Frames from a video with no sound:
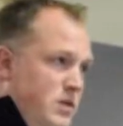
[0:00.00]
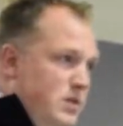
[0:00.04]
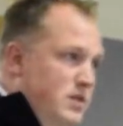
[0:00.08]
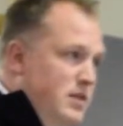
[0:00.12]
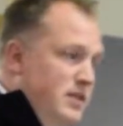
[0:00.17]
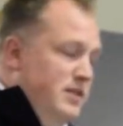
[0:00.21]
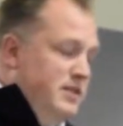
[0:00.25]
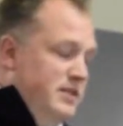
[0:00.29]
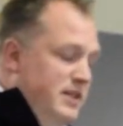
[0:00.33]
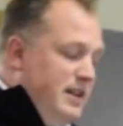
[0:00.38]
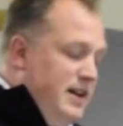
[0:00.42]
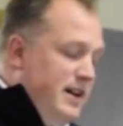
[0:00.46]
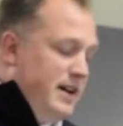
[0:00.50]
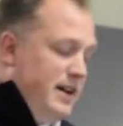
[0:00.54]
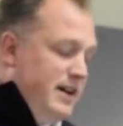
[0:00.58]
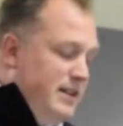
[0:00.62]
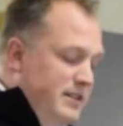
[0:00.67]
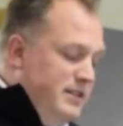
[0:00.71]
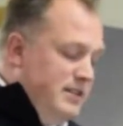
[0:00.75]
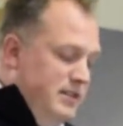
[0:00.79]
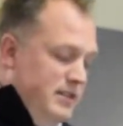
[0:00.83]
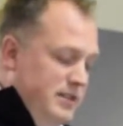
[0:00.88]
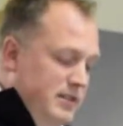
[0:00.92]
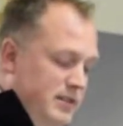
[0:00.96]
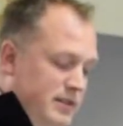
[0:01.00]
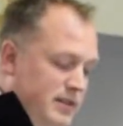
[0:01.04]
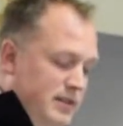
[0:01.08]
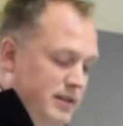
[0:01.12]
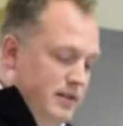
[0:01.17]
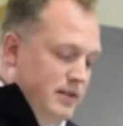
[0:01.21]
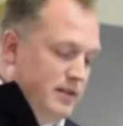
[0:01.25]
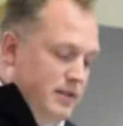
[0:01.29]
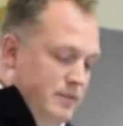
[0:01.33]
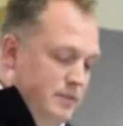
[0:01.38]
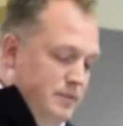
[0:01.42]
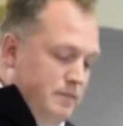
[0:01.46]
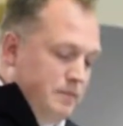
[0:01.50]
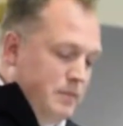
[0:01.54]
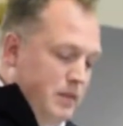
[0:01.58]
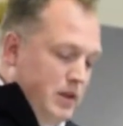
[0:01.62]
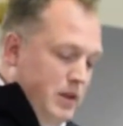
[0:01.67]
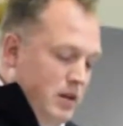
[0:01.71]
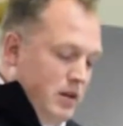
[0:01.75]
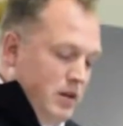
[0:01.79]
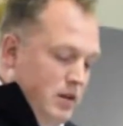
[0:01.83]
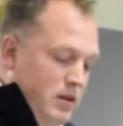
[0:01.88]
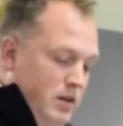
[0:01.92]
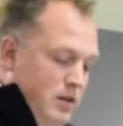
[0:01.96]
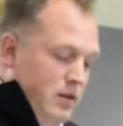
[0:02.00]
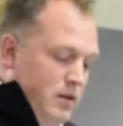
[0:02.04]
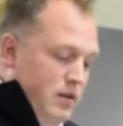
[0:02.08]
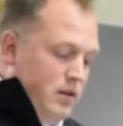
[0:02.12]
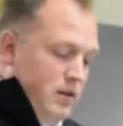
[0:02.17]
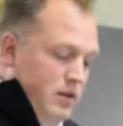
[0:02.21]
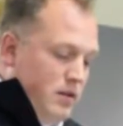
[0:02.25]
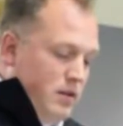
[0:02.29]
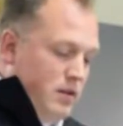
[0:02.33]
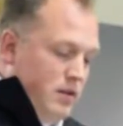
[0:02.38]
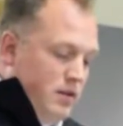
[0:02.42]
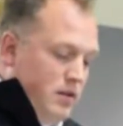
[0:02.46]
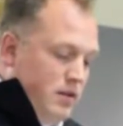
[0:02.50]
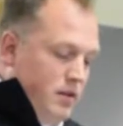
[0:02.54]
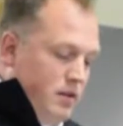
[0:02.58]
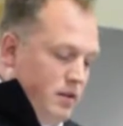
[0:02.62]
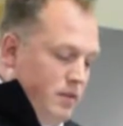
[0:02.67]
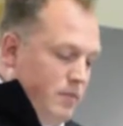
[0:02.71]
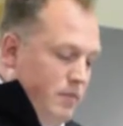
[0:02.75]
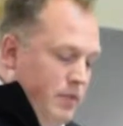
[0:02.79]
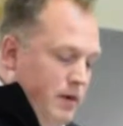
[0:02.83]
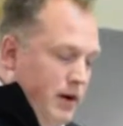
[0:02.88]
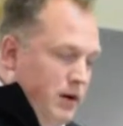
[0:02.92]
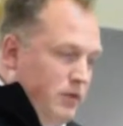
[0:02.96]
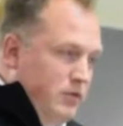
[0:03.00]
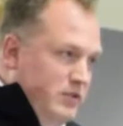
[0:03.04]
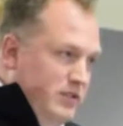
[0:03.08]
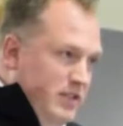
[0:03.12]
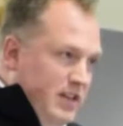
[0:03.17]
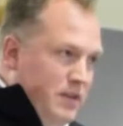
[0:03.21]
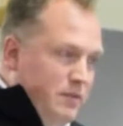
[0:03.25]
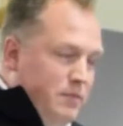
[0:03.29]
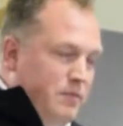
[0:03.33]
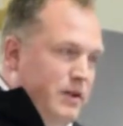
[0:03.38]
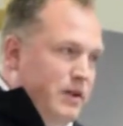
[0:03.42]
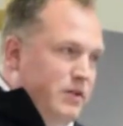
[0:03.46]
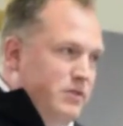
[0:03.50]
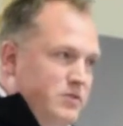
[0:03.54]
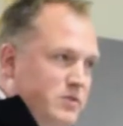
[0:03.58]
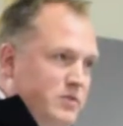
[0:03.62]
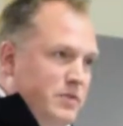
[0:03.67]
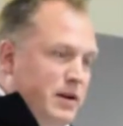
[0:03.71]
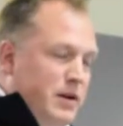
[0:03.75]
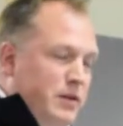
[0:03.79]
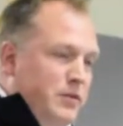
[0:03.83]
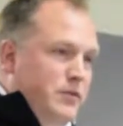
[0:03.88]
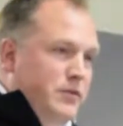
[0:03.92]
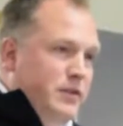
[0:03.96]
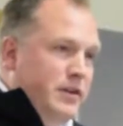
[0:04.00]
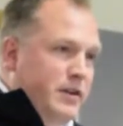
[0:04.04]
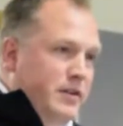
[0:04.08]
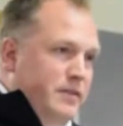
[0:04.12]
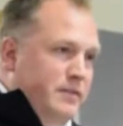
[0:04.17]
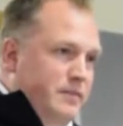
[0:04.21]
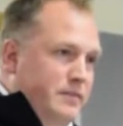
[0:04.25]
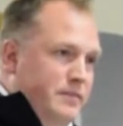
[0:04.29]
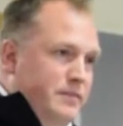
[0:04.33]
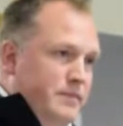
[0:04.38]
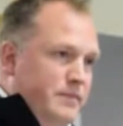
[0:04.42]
It's got about 10 pounds of powder in it,